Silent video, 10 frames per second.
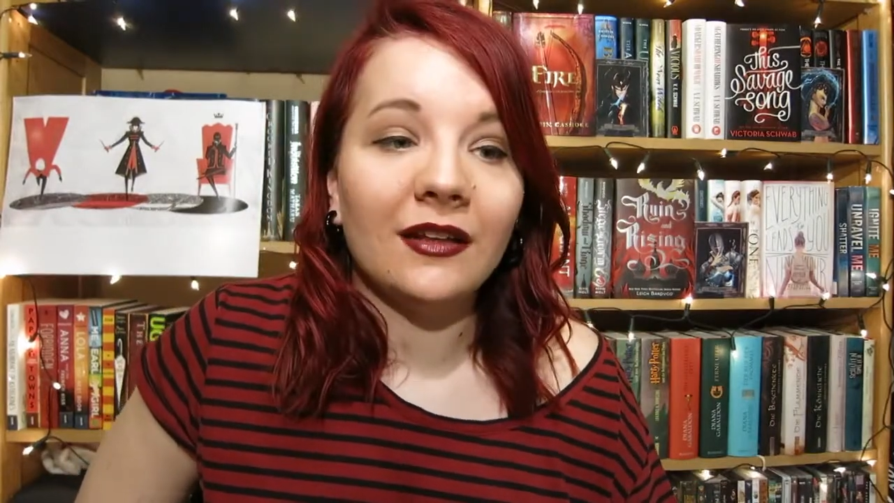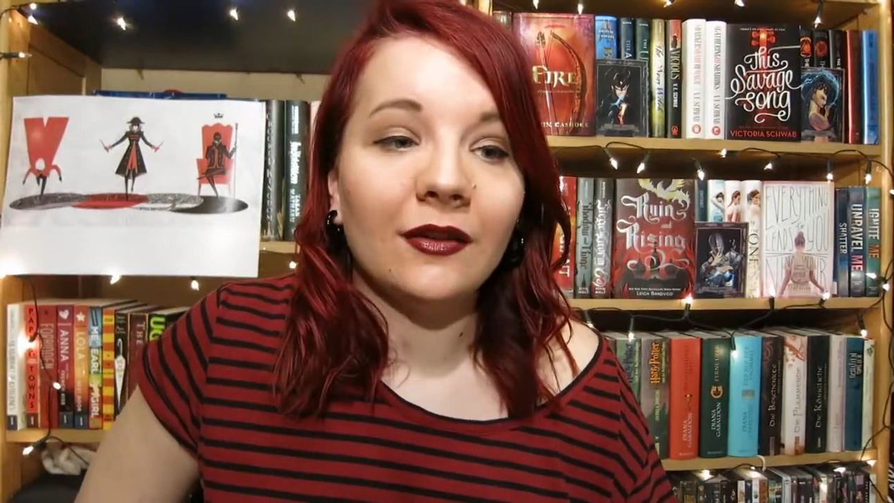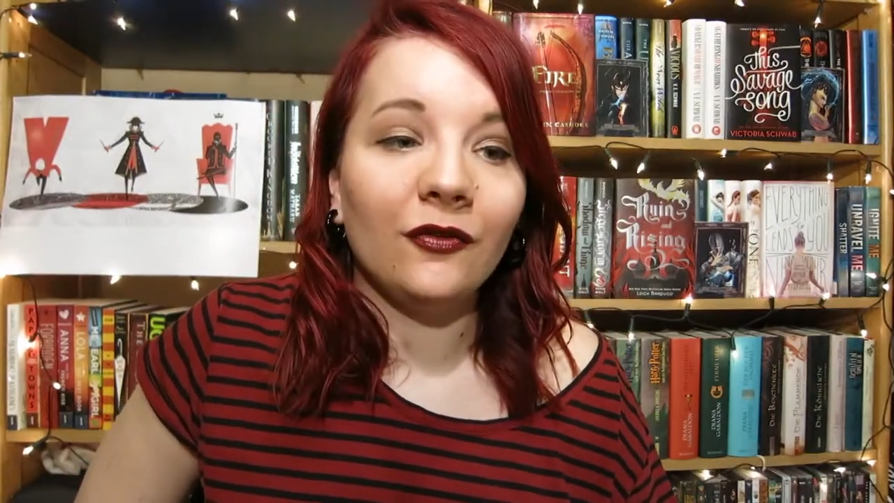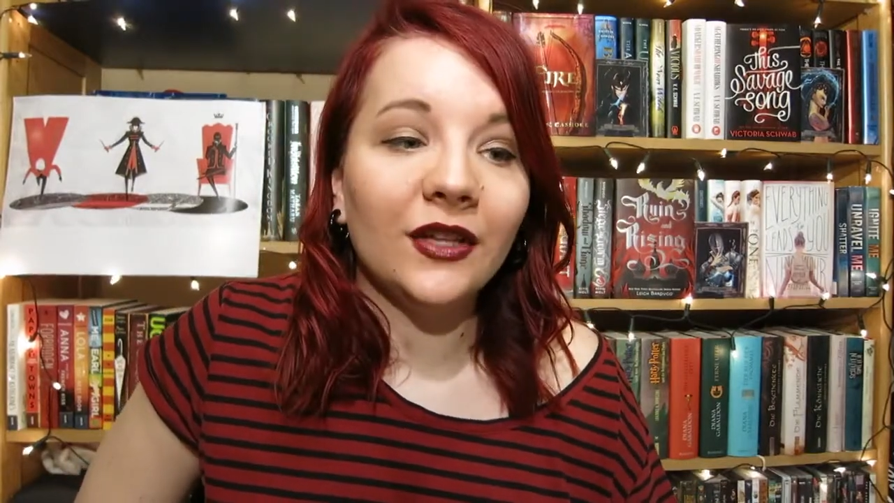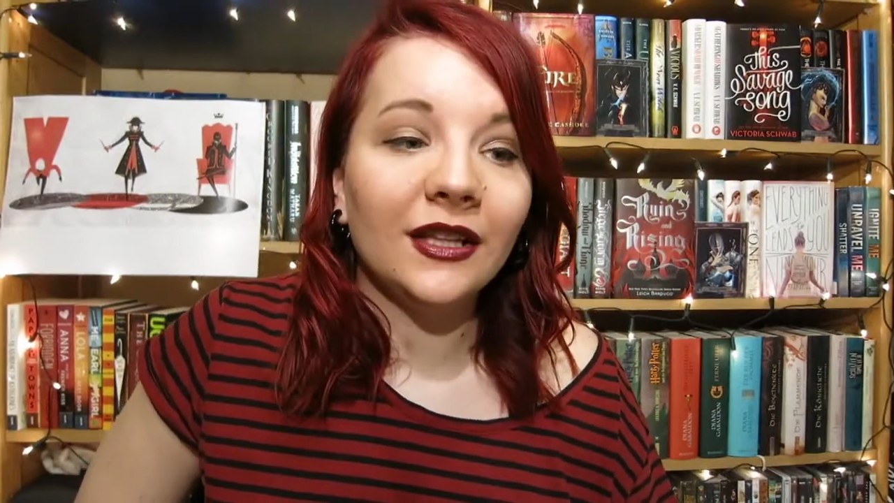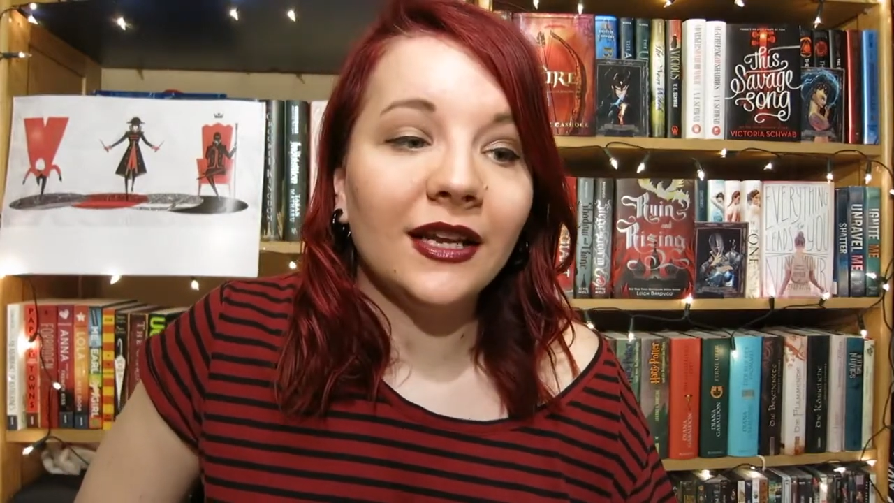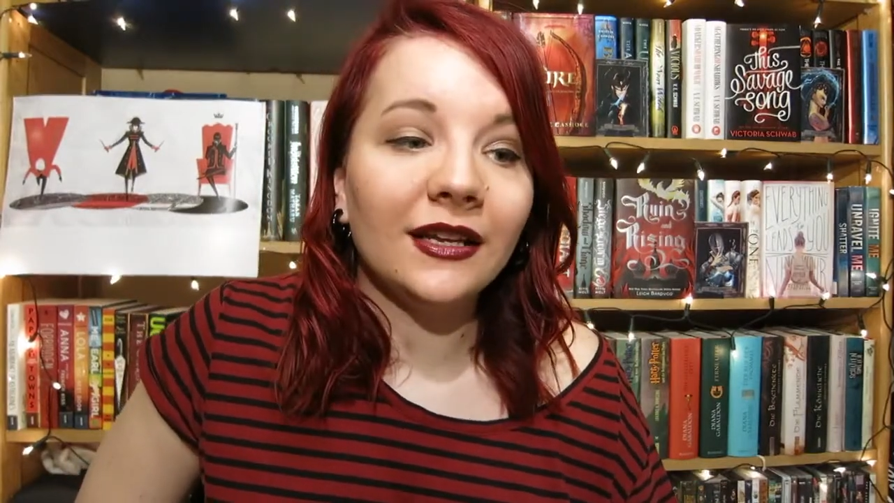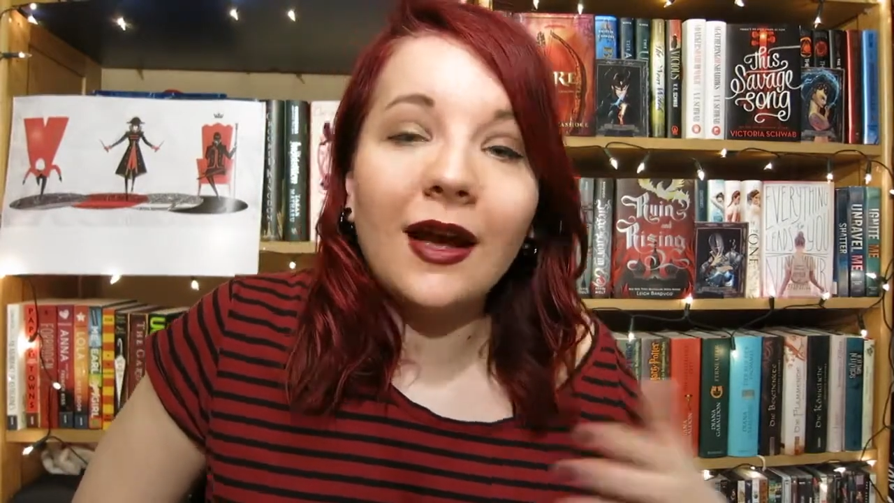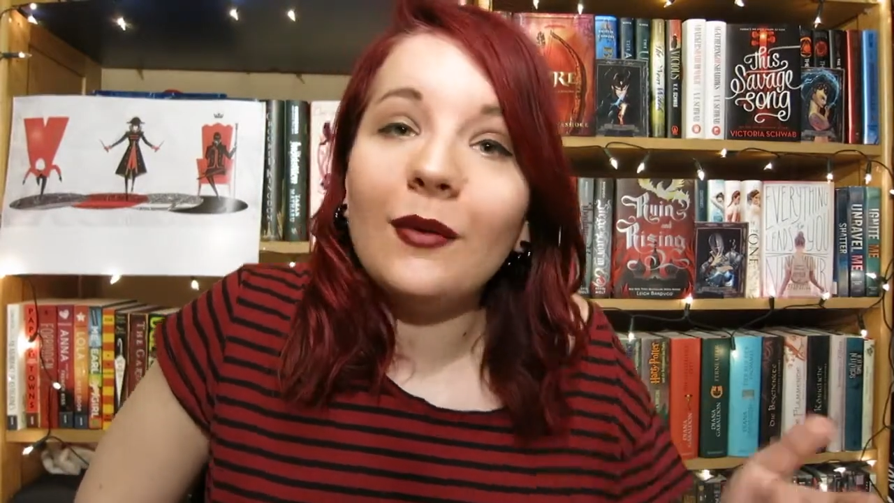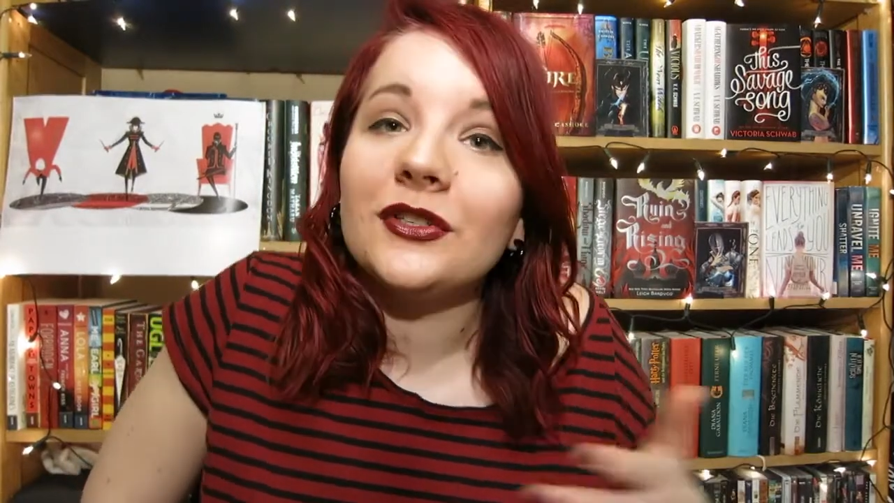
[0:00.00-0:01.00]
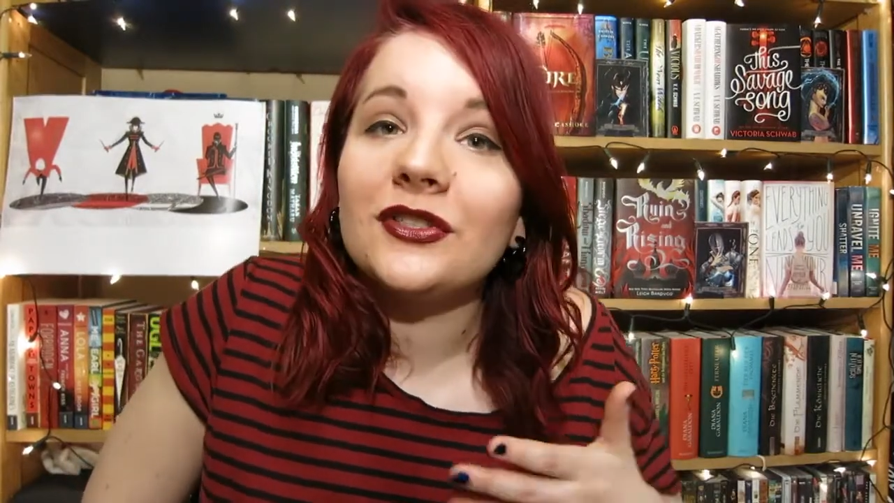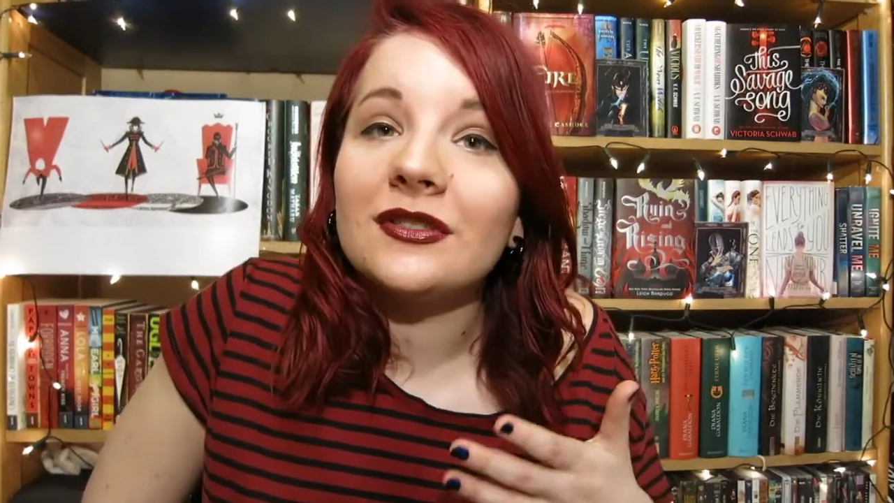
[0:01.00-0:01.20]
I feel like that would